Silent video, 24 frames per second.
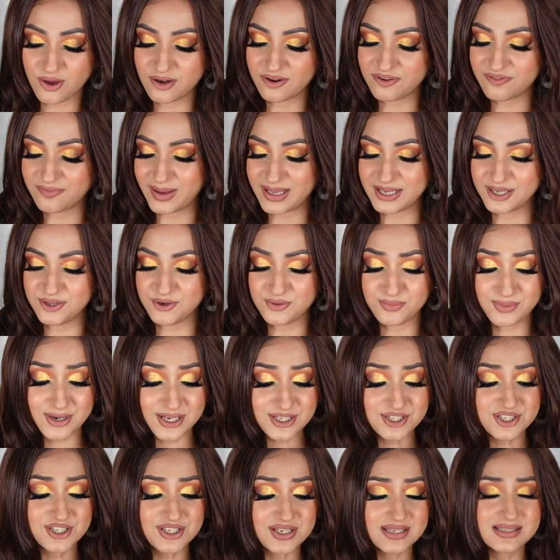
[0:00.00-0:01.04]
all of my new
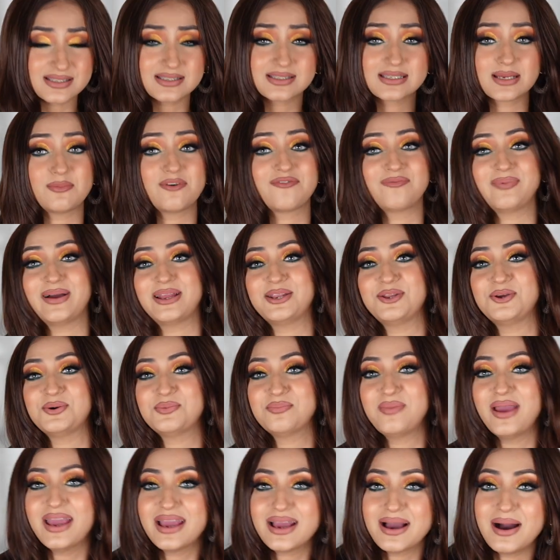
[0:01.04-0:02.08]
brushes and some of my new
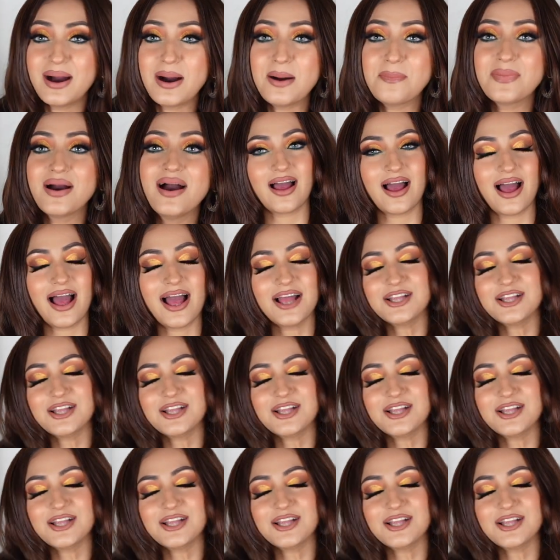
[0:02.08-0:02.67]
makeup